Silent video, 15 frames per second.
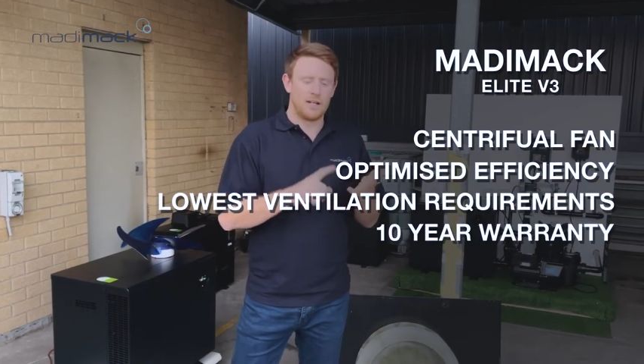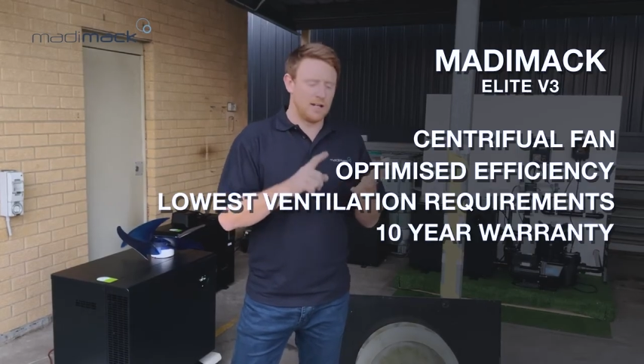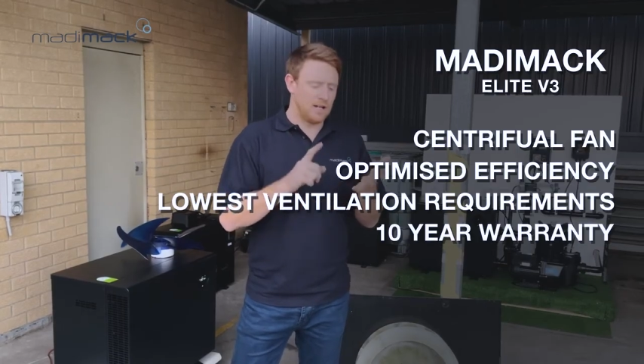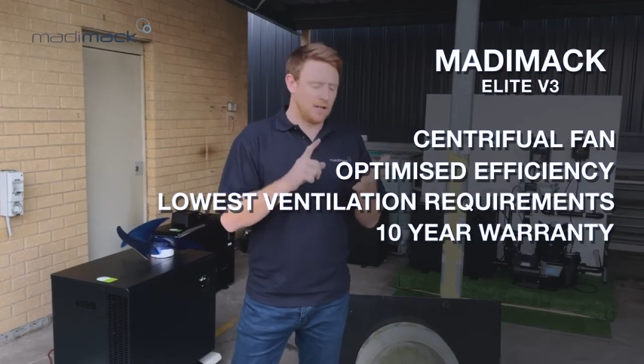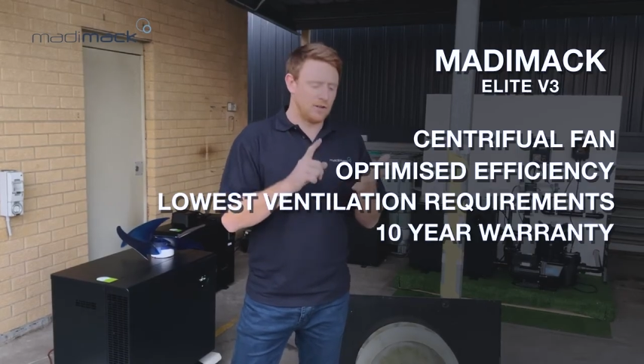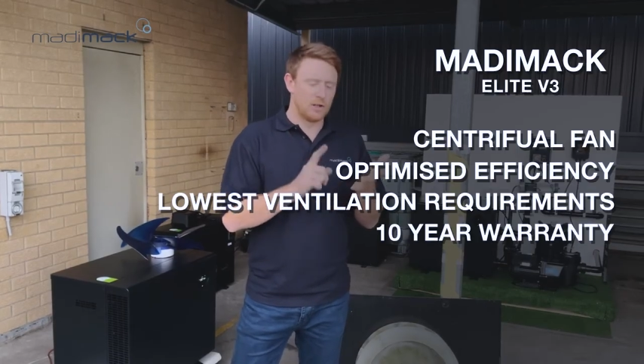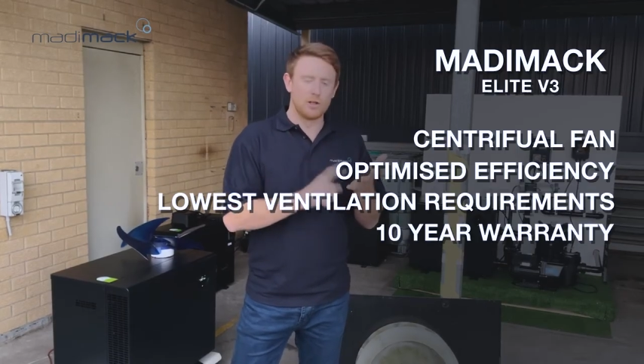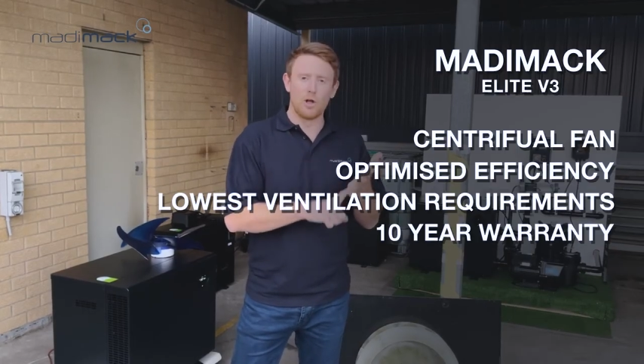
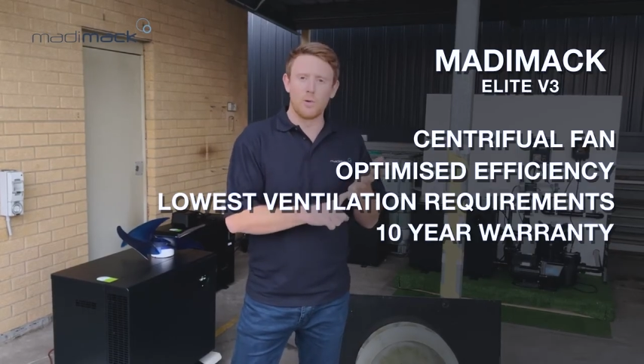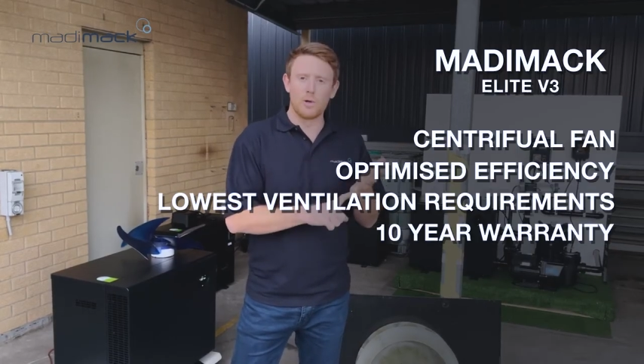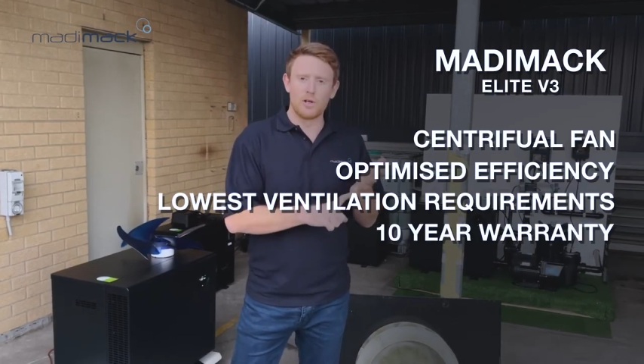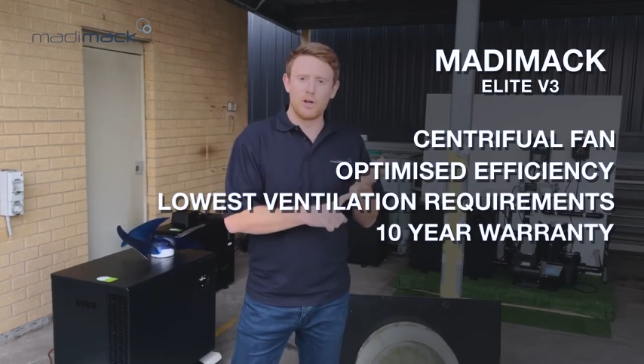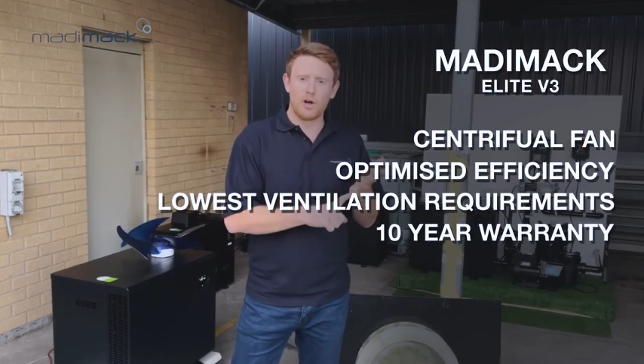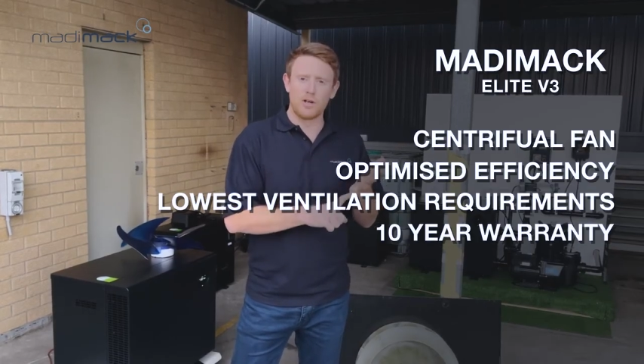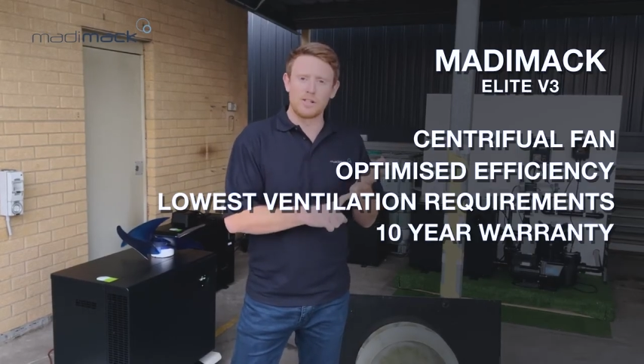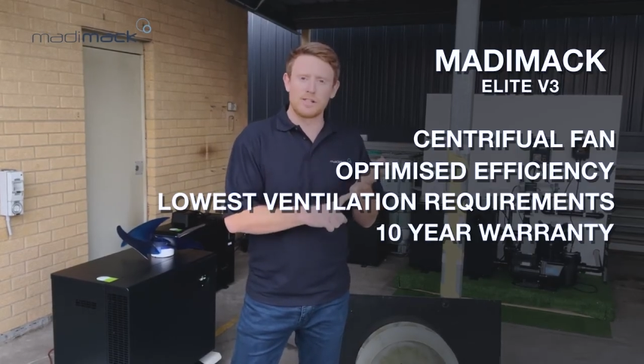the lower
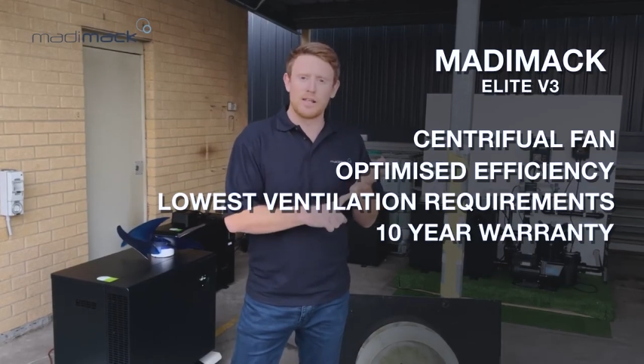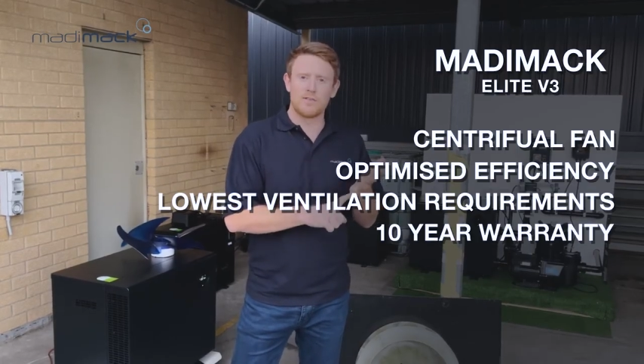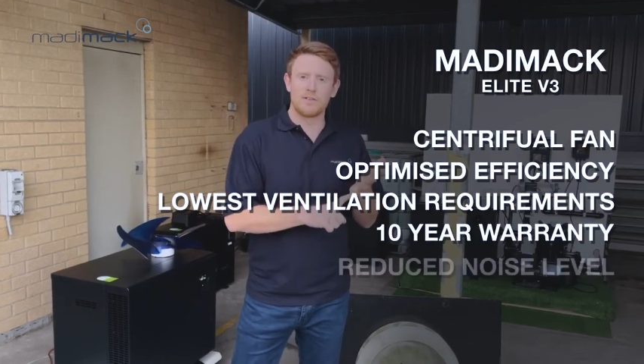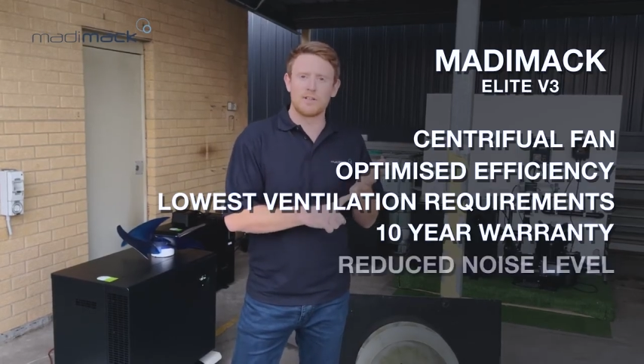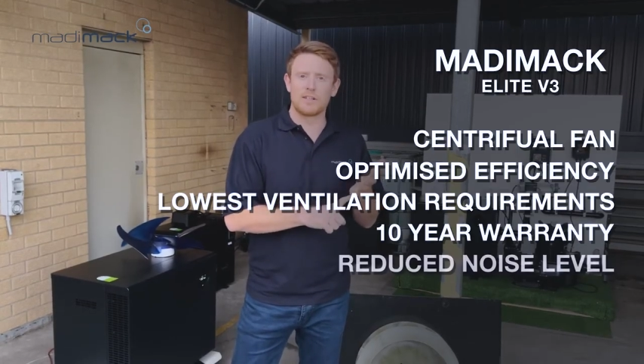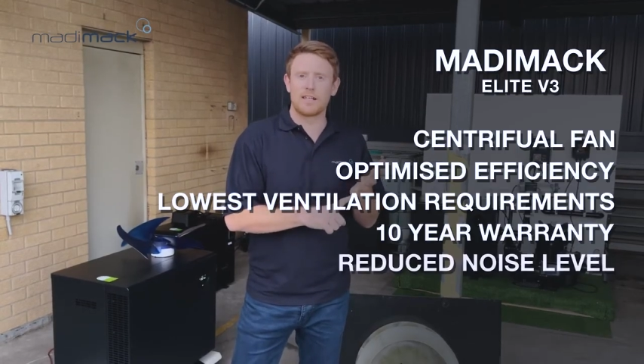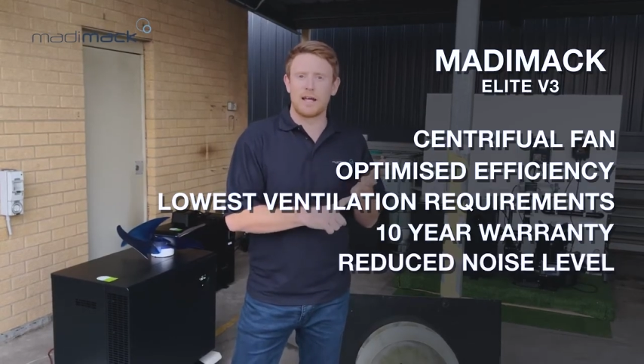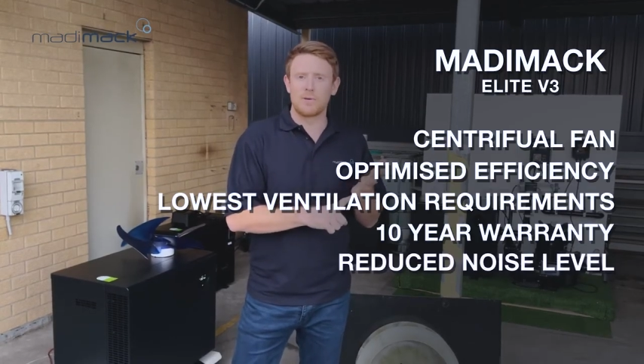noise
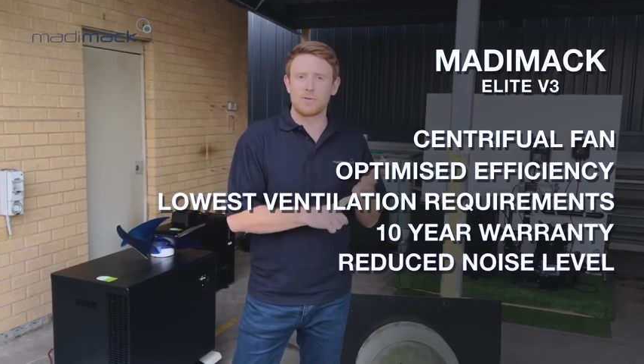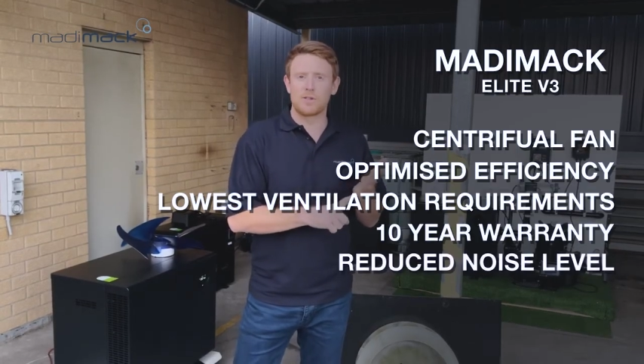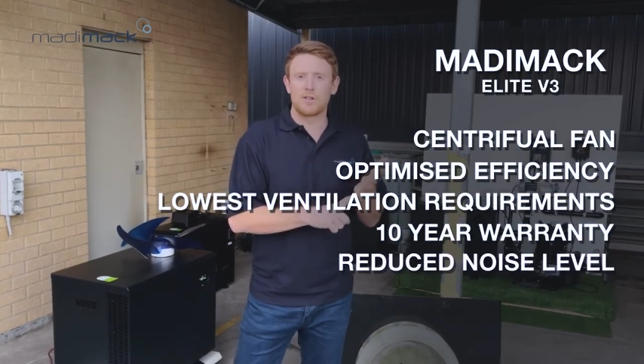level down